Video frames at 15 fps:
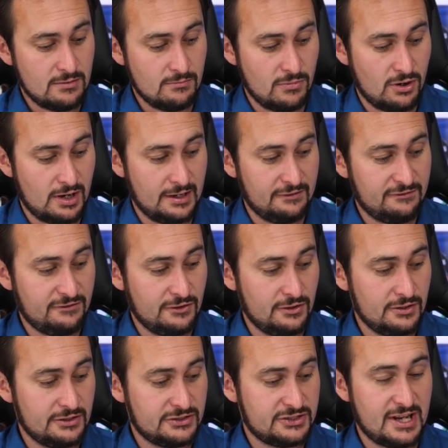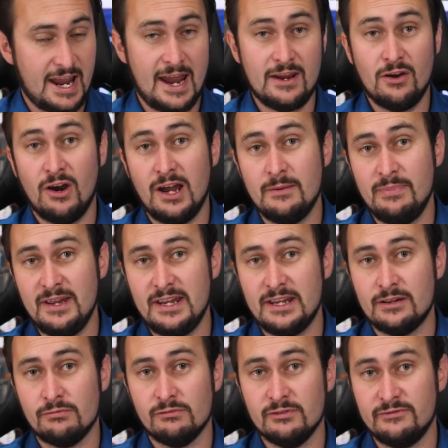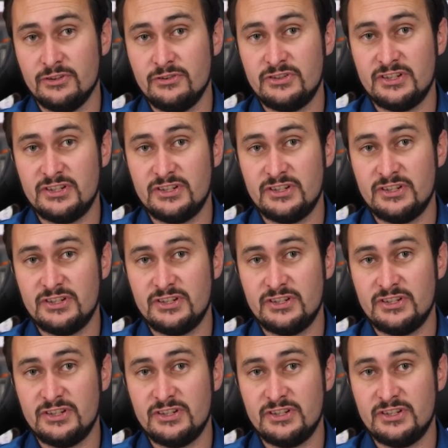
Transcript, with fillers: my first AIB review